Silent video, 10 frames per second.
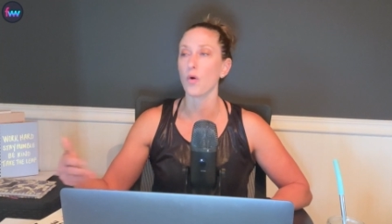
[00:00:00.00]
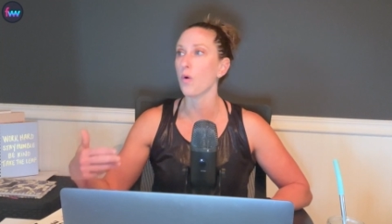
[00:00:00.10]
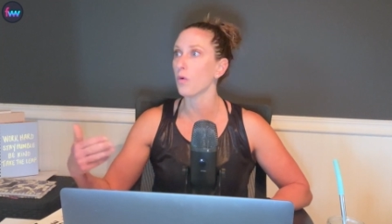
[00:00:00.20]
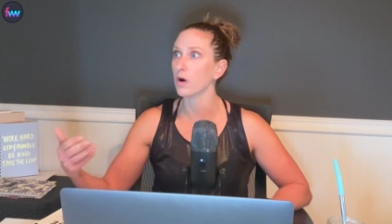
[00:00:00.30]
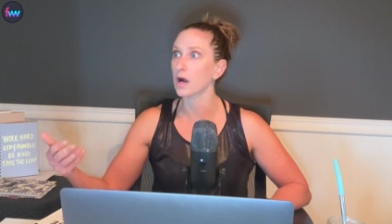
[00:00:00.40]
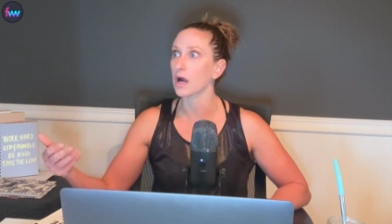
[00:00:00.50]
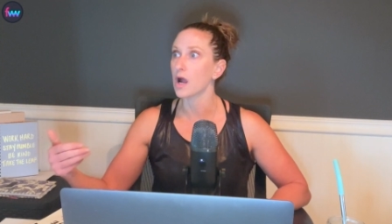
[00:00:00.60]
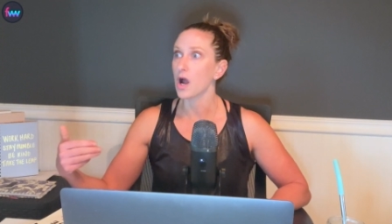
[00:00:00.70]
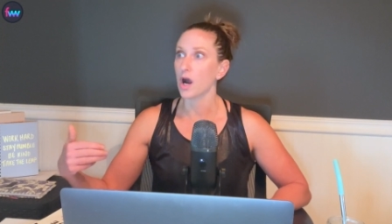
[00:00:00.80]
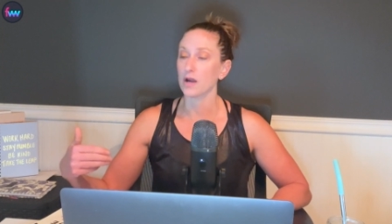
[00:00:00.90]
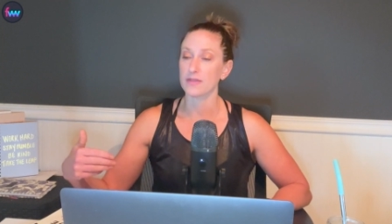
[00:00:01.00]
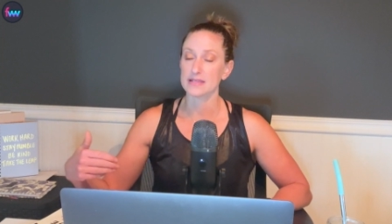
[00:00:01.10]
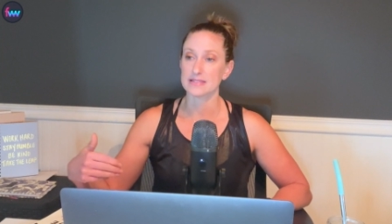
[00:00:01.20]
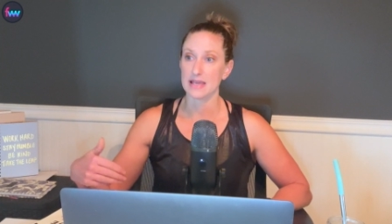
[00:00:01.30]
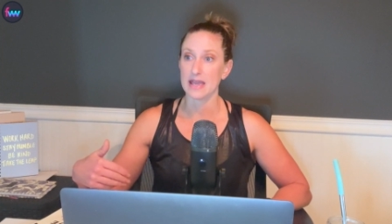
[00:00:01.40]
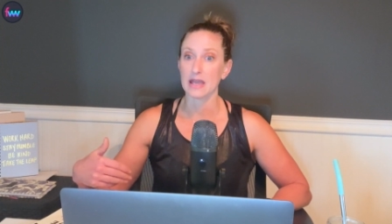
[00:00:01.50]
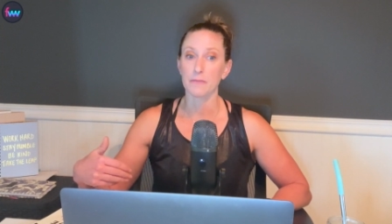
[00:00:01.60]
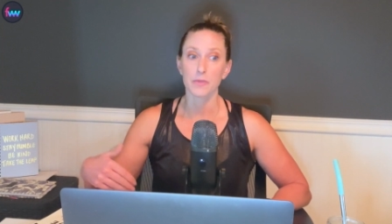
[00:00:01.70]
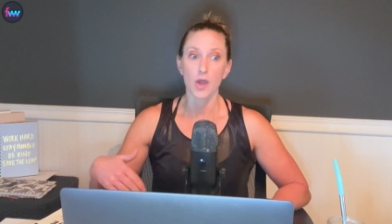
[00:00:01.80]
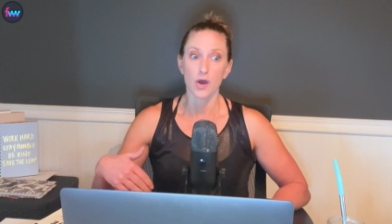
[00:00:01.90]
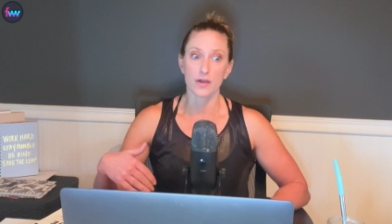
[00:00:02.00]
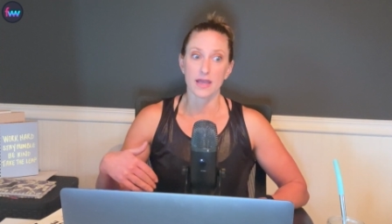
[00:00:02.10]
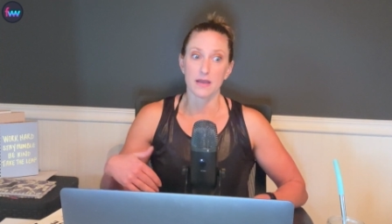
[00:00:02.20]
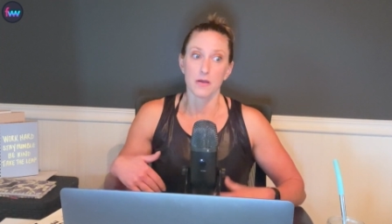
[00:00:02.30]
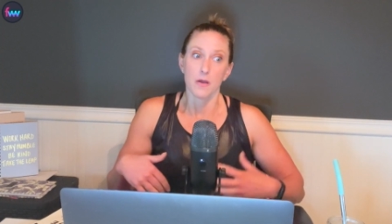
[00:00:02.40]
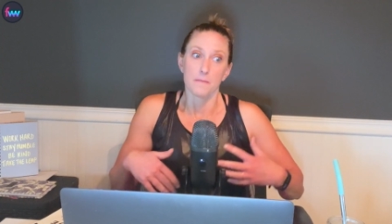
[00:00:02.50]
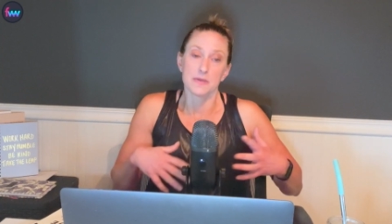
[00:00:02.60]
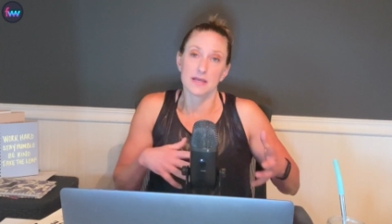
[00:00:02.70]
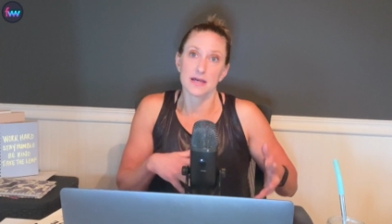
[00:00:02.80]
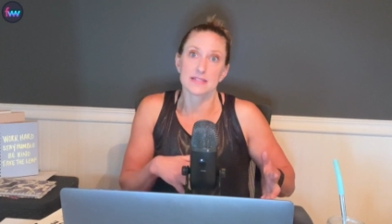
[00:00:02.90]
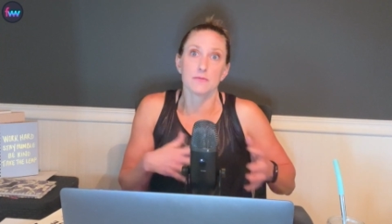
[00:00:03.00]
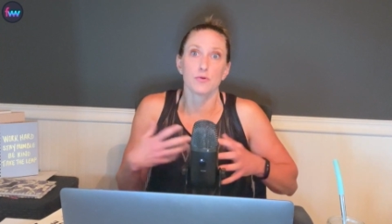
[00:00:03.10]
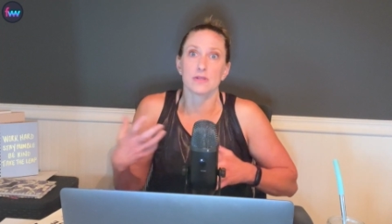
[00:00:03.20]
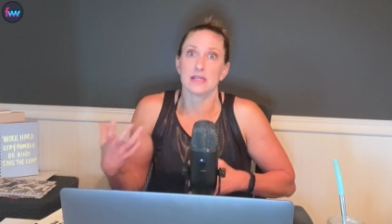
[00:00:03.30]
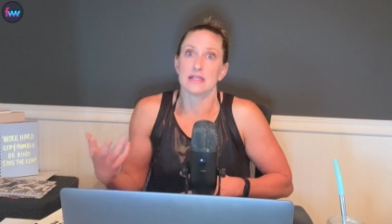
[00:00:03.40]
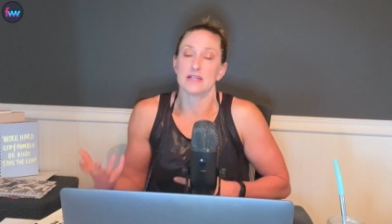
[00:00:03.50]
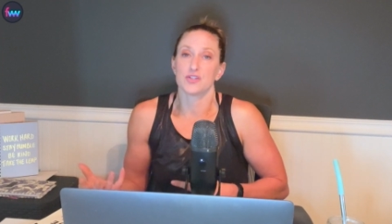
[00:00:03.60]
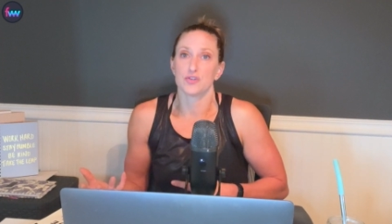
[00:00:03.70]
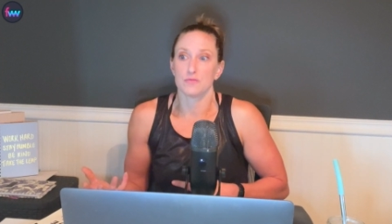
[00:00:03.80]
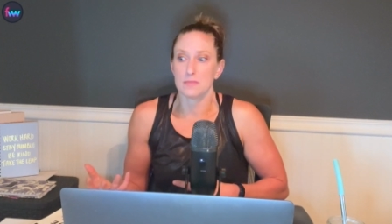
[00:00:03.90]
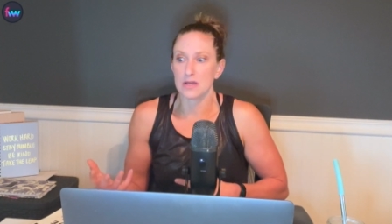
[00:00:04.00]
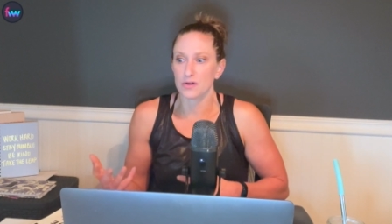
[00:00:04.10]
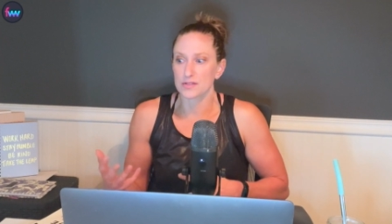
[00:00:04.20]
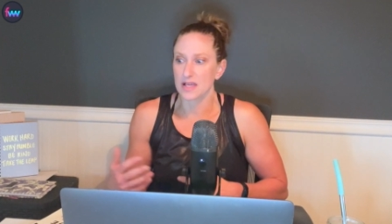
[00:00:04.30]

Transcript: Or are they saying, okay, because I'm only eating two meals,